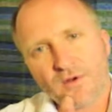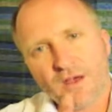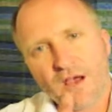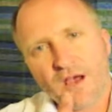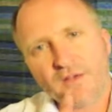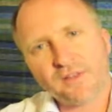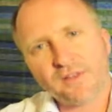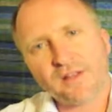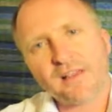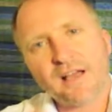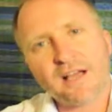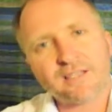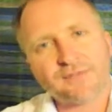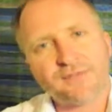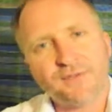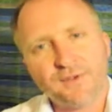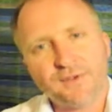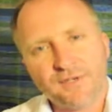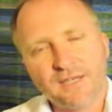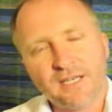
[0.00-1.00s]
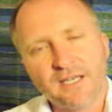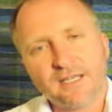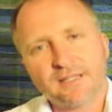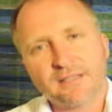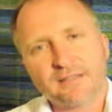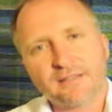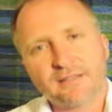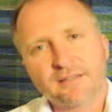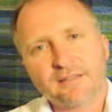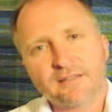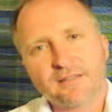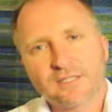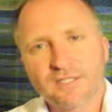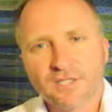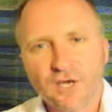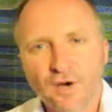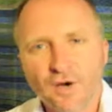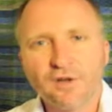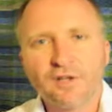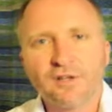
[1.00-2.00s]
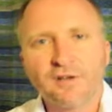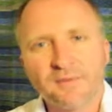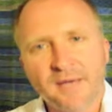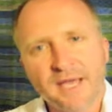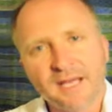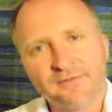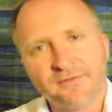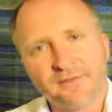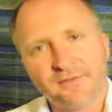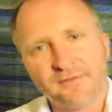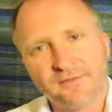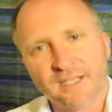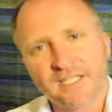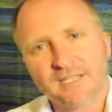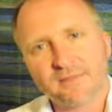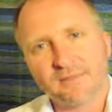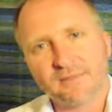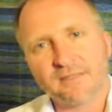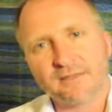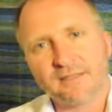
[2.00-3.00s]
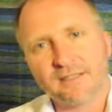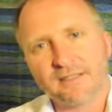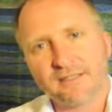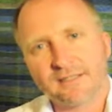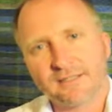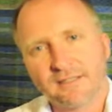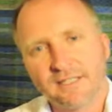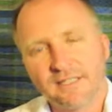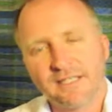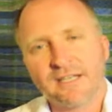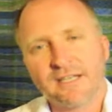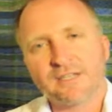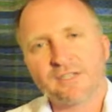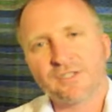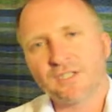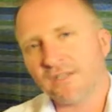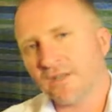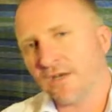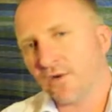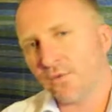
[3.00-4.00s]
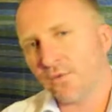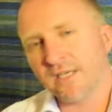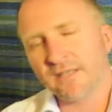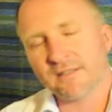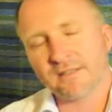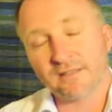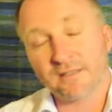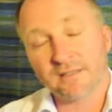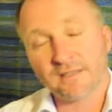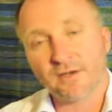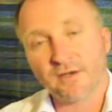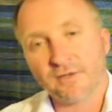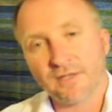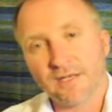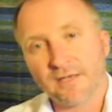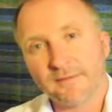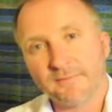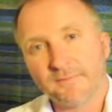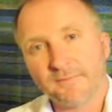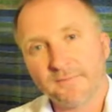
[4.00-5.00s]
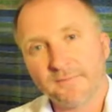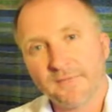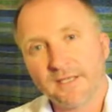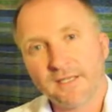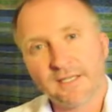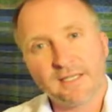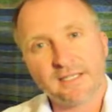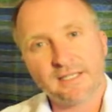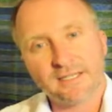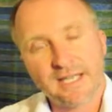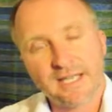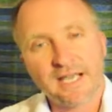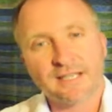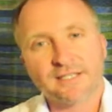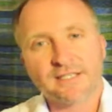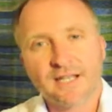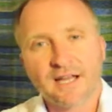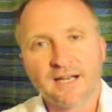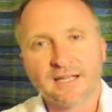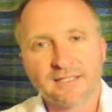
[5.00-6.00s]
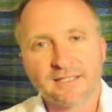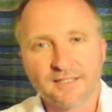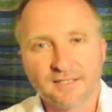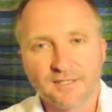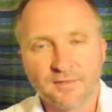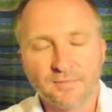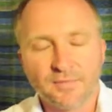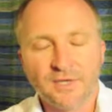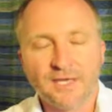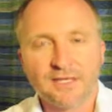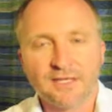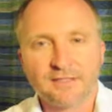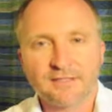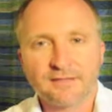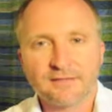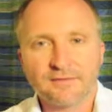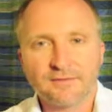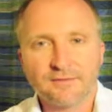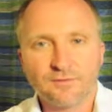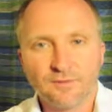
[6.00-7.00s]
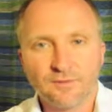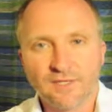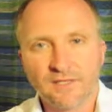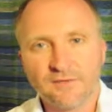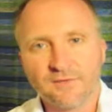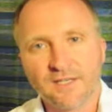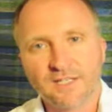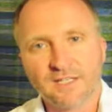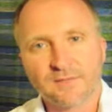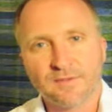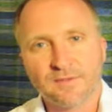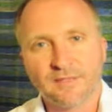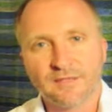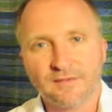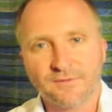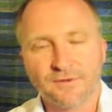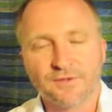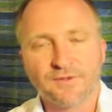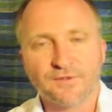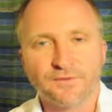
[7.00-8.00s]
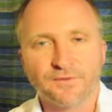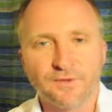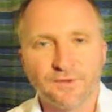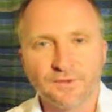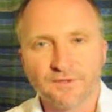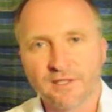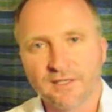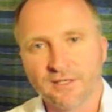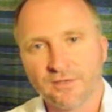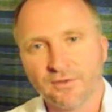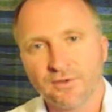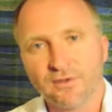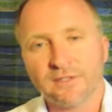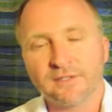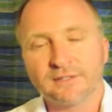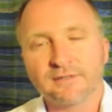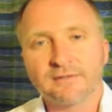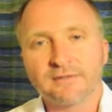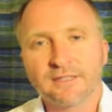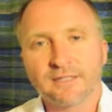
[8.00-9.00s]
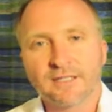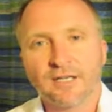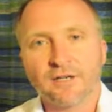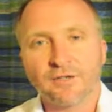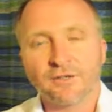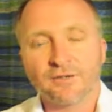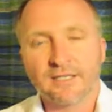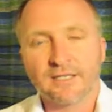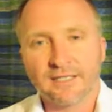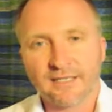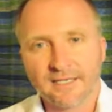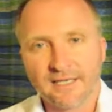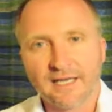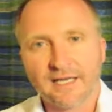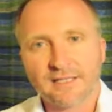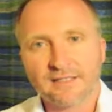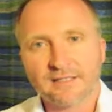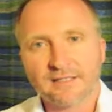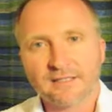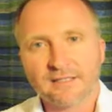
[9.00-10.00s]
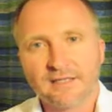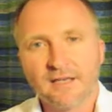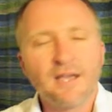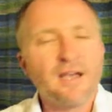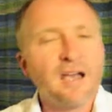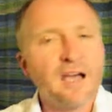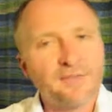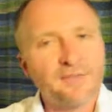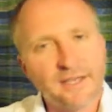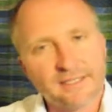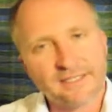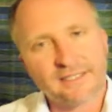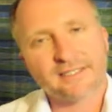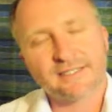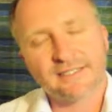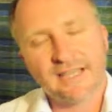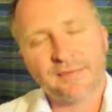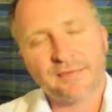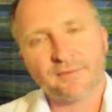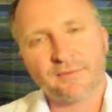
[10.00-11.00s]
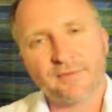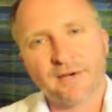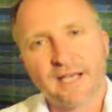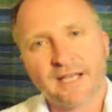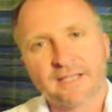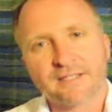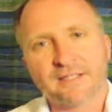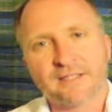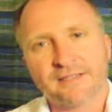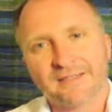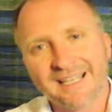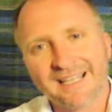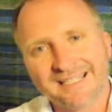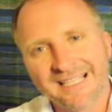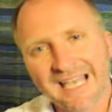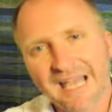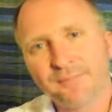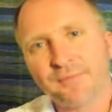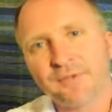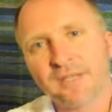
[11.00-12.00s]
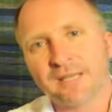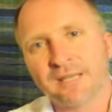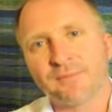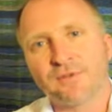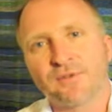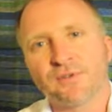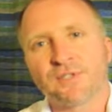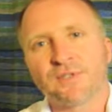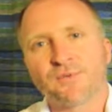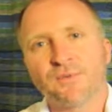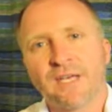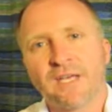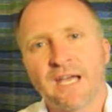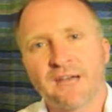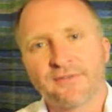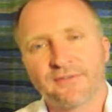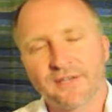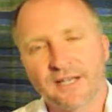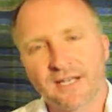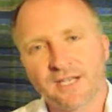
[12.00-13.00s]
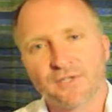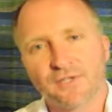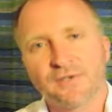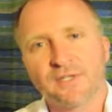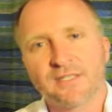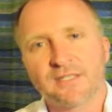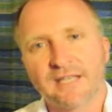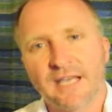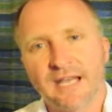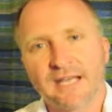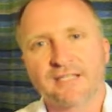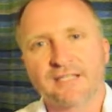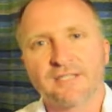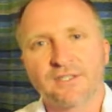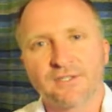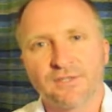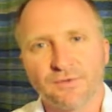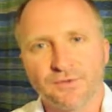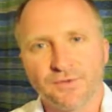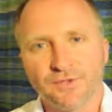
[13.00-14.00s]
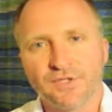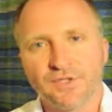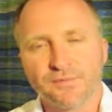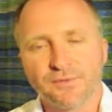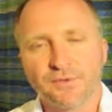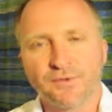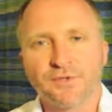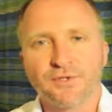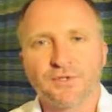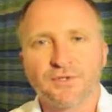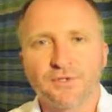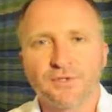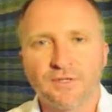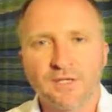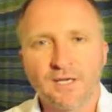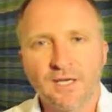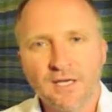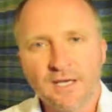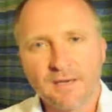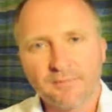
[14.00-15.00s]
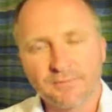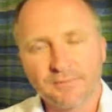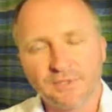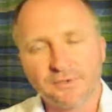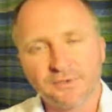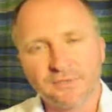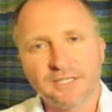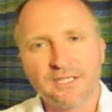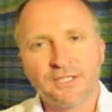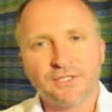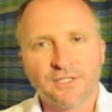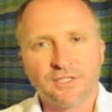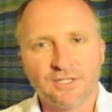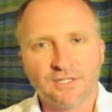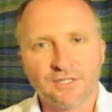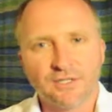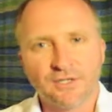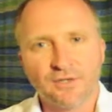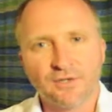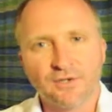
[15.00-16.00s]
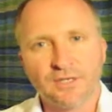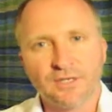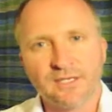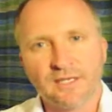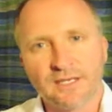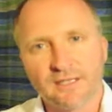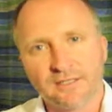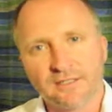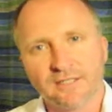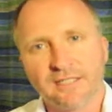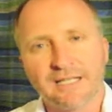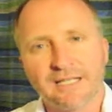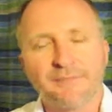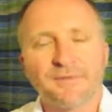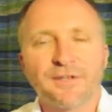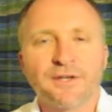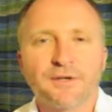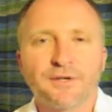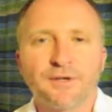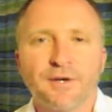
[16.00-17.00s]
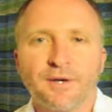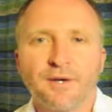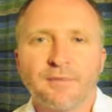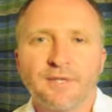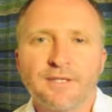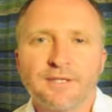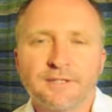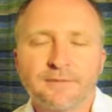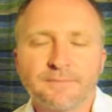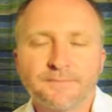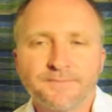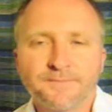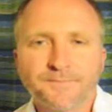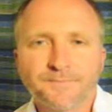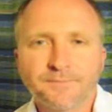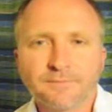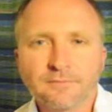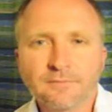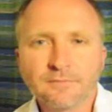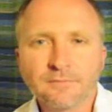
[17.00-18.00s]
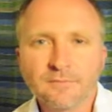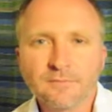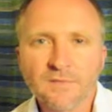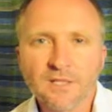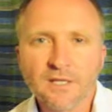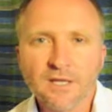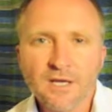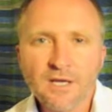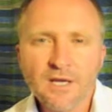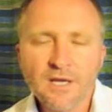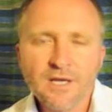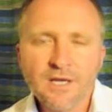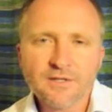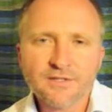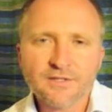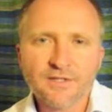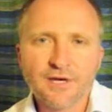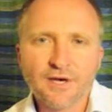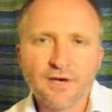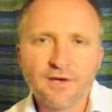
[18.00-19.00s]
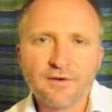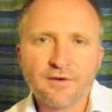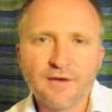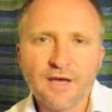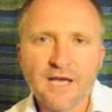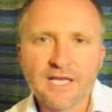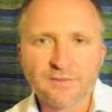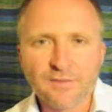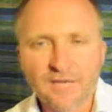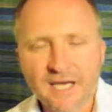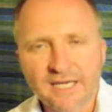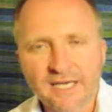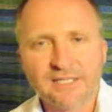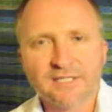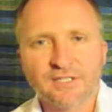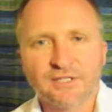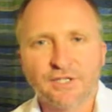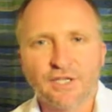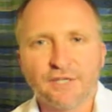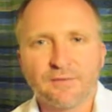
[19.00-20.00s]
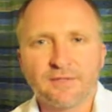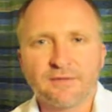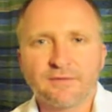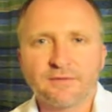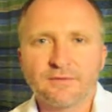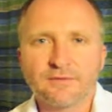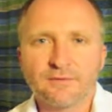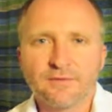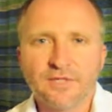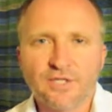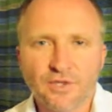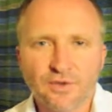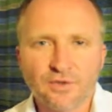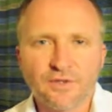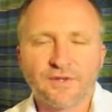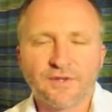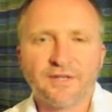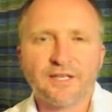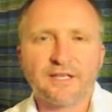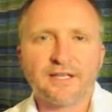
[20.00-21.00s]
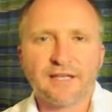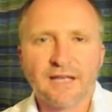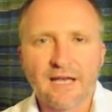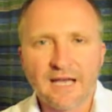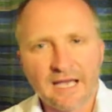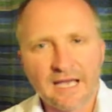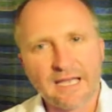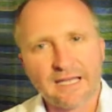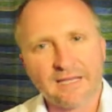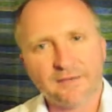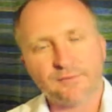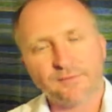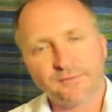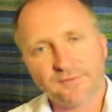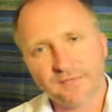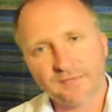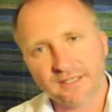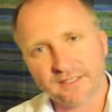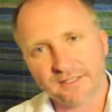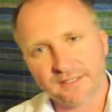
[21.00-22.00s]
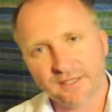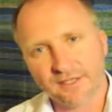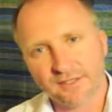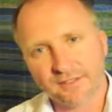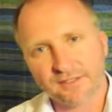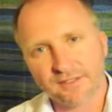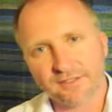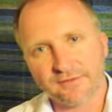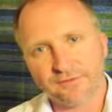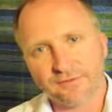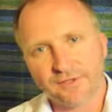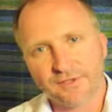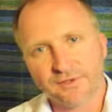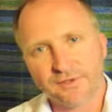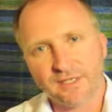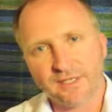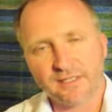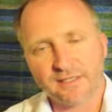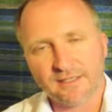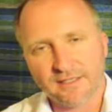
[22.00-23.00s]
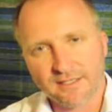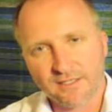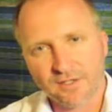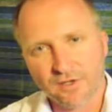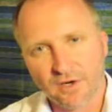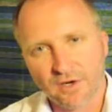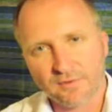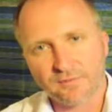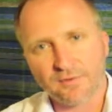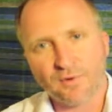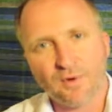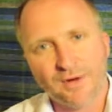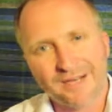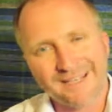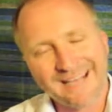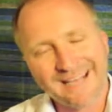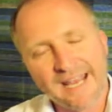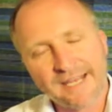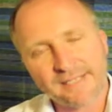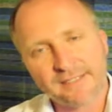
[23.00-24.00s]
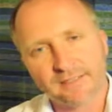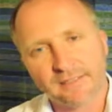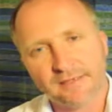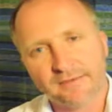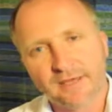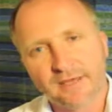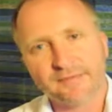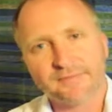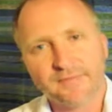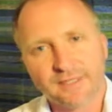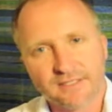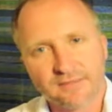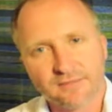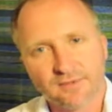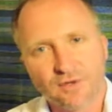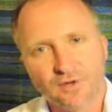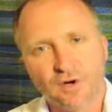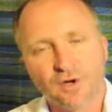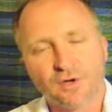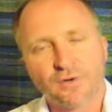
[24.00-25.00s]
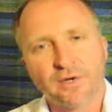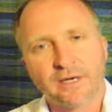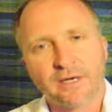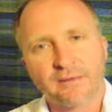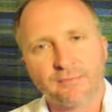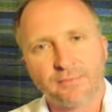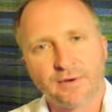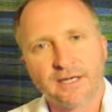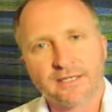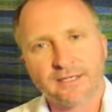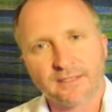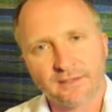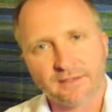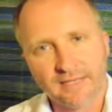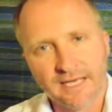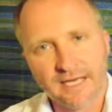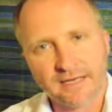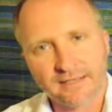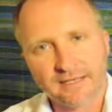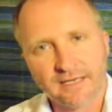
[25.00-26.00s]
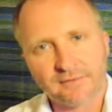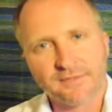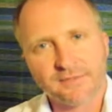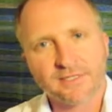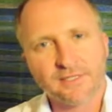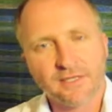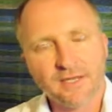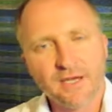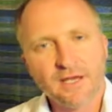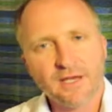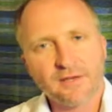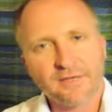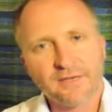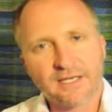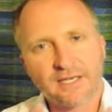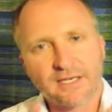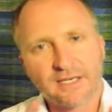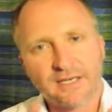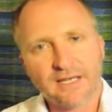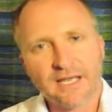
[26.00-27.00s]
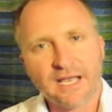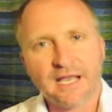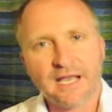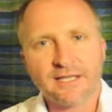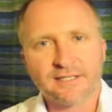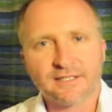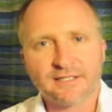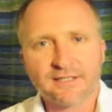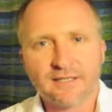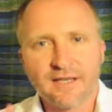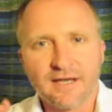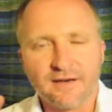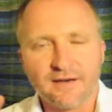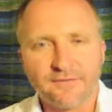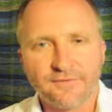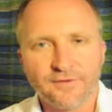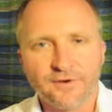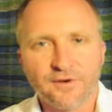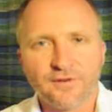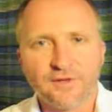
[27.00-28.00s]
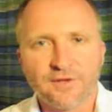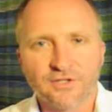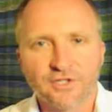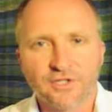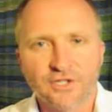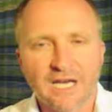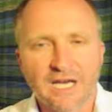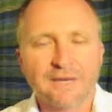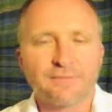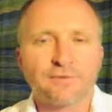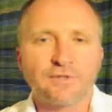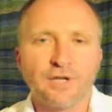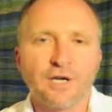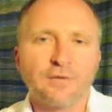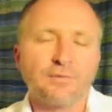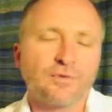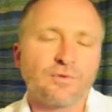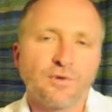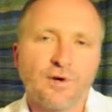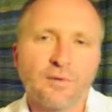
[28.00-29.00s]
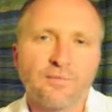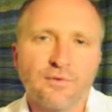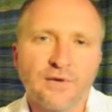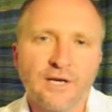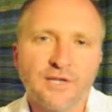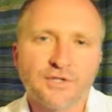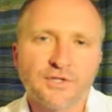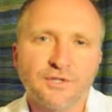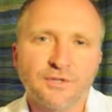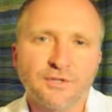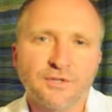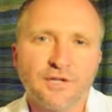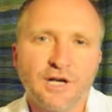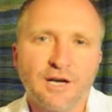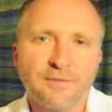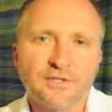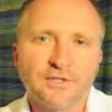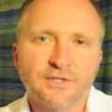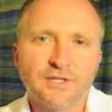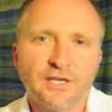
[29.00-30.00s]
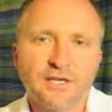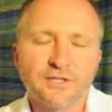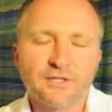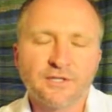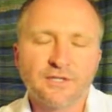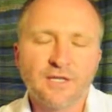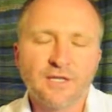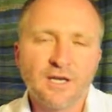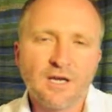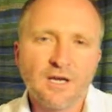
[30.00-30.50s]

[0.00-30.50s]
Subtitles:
over the last few years, the total amount of investment in clean energy like wind and solar is now starting to compete with investment in fossil fuels like oil, coal and gas. And that doesn't happen by accident. That's happening because we have countries acting to reduce pollution, build energy security and clean up their economies. So as we head into Durban, we shouldn't think, A, that it's going to deliver a treaty. It's not. But what it can deliver is some concrete and practical outcomes that can enhance and further shape global cooperation on climate change.